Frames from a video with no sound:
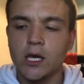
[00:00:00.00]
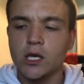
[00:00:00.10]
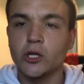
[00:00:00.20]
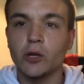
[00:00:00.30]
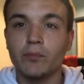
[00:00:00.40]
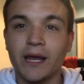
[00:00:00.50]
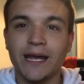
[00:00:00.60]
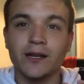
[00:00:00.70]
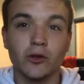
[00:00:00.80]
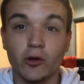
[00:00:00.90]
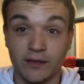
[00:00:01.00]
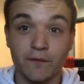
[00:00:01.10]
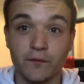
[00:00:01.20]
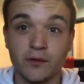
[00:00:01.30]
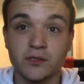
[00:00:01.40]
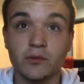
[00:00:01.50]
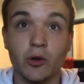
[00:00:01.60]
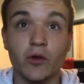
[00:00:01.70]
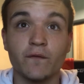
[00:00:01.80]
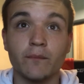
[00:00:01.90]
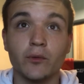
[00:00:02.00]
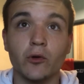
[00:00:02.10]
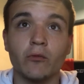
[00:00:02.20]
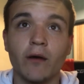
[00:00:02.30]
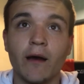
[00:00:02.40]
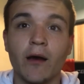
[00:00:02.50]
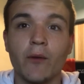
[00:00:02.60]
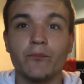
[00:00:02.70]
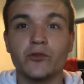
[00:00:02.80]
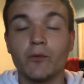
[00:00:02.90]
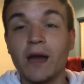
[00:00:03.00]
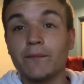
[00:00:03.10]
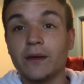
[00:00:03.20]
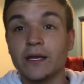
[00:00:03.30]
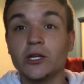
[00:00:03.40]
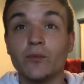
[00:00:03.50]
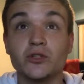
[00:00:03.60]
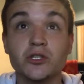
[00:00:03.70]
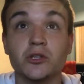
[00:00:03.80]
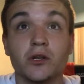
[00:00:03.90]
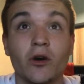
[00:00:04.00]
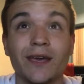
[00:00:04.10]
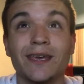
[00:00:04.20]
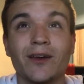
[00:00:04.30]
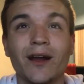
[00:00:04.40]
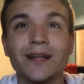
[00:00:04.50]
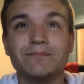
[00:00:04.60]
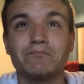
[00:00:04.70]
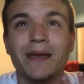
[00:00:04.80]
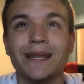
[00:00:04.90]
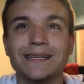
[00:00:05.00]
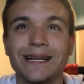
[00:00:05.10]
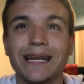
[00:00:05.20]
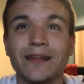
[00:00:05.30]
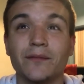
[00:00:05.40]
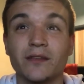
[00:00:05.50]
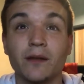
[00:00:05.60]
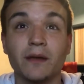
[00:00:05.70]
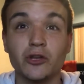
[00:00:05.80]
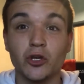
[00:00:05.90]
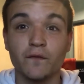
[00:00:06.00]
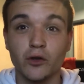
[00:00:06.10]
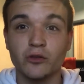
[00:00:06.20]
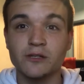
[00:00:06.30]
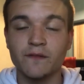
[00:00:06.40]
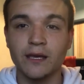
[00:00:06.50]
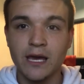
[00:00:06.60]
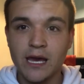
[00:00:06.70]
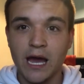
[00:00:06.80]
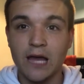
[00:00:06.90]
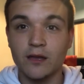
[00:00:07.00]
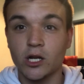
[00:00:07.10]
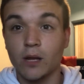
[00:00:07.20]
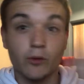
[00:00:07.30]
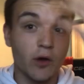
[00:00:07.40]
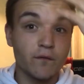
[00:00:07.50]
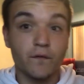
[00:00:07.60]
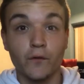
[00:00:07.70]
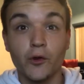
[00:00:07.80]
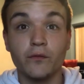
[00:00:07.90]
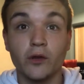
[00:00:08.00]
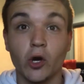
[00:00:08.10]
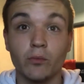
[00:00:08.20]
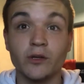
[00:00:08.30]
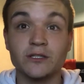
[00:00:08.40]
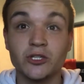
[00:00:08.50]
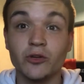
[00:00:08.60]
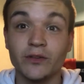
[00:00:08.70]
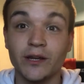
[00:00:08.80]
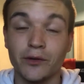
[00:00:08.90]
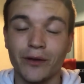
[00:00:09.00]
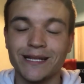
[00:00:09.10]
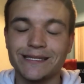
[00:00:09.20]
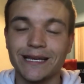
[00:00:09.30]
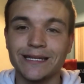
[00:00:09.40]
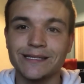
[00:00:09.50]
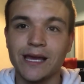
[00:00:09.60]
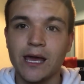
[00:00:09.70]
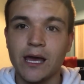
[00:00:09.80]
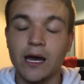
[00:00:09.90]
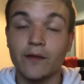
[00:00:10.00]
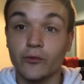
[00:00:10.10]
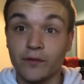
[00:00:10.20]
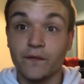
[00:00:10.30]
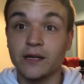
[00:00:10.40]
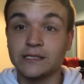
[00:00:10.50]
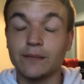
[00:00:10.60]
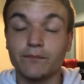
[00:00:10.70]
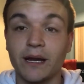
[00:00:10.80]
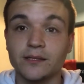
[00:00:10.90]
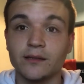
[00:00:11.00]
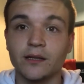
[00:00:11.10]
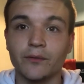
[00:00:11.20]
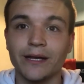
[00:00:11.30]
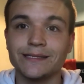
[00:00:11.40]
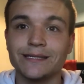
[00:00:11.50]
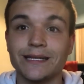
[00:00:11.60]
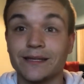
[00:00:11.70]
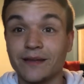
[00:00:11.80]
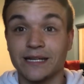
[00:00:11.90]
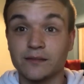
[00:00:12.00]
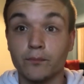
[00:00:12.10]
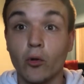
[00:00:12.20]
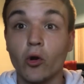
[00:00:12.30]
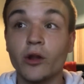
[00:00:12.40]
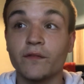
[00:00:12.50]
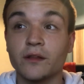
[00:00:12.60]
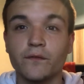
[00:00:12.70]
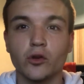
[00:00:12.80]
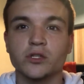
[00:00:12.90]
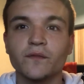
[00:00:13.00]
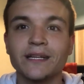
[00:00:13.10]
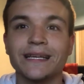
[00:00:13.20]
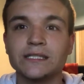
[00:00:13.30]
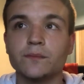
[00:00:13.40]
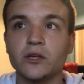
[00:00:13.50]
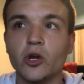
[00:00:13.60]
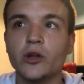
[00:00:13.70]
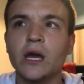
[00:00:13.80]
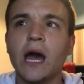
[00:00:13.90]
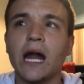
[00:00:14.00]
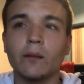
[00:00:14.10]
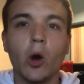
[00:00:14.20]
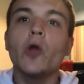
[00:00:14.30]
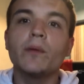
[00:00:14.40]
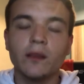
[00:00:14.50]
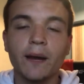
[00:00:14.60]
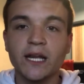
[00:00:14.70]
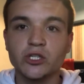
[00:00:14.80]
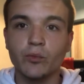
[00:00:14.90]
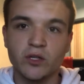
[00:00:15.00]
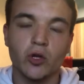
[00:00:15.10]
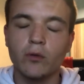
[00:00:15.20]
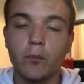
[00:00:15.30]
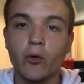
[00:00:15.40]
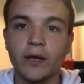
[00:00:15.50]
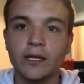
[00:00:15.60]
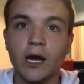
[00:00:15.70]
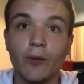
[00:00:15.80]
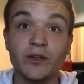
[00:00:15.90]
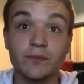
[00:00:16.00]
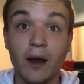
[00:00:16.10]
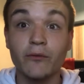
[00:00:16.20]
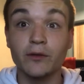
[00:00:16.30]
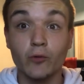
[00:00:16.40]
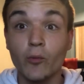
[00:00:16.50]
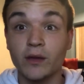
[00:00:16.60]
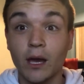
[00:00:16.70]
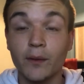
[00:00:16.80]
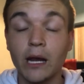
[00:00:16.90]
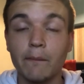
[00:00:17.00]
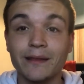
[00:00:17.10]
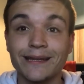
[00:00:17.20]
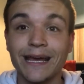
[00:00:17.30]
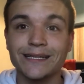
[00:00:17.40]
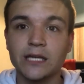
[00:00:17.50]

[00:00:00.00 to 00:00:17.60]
you know, playing a lot different to a hoof and ball. So maybe, you know, it just looked like he kind of made it clear that there's going to be a new philosophy at the club going through the Cobblers to the under-18s, the first team back to the under-18s. I think that's important. I think the philosophy needs to be good. And I'm hoping the manager we do appoint, which apparently will be coming up in the next